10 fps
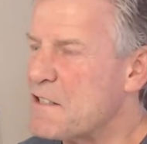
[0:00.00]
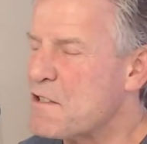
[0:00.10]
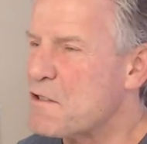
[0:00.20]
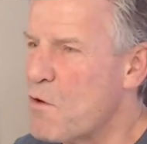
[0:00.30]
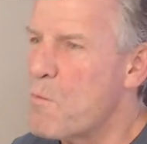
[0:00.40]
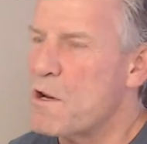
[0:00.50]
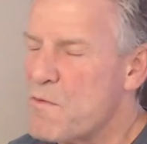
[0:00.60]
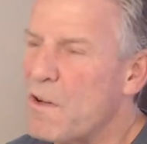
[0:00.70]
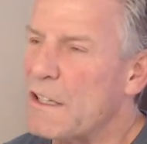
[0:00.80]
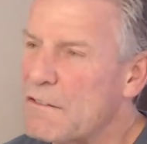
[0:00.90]
so
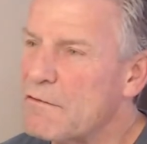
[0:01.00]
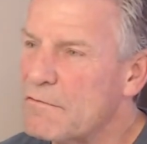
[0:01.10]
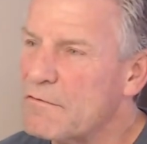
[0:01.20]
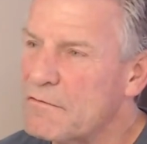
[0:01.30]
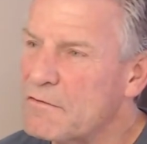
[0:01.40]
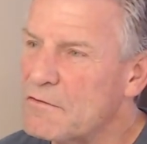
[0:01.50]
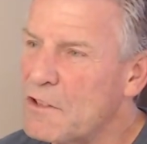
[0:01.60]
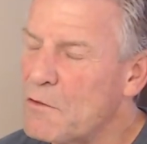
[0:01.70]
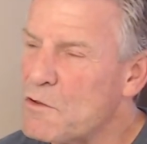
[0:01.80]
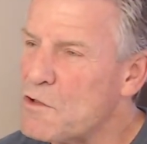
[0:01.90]
much fun.
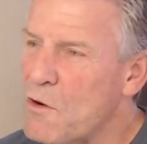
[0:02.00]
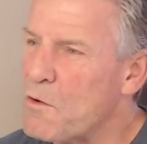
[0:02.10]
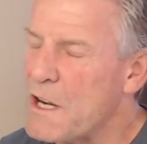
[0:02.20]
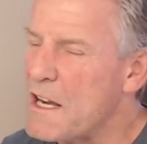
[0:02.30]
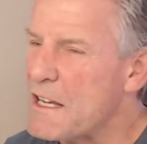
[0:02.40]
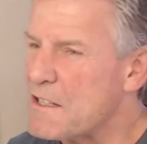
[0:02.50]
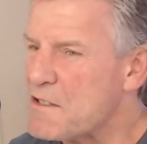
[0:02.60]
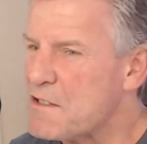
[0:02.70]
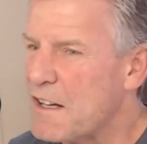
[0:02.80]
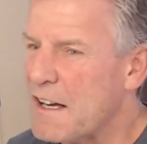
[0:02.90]
Jody
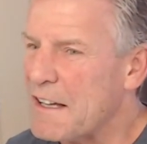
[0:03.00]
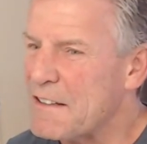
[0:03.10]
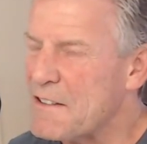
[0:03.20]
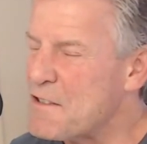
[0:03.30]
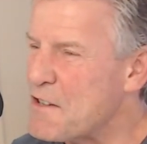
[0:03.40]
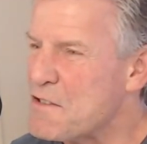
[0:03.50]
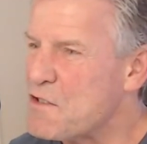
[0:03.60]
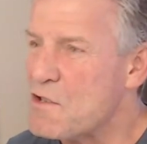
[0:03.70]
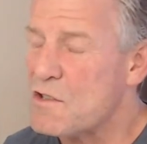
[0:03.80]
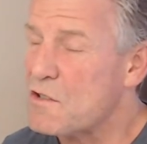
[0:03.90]
is
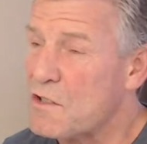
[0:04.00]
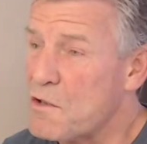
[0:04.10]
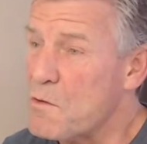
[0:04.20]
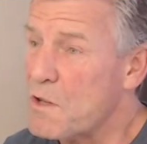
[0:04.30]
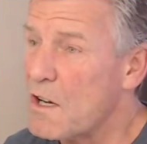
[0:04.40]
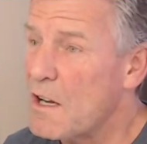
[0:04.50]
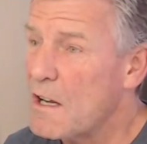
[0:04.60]
she's just a kook.